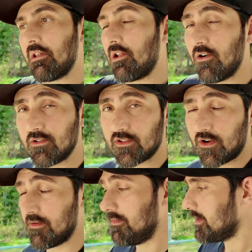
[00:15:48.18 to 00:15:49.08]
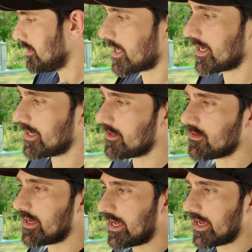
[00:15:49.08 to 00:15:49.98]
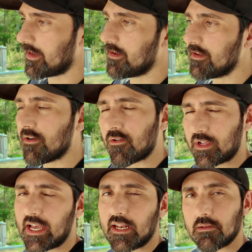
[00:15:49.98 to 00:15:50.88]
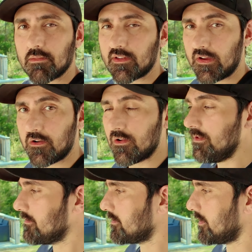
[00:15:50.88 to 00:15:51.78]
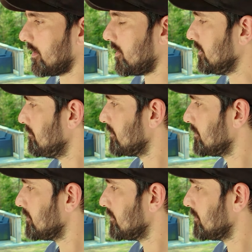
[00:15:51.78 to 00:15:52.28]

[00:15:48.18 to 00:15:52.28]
long term, then I need to add organic material to the lawn.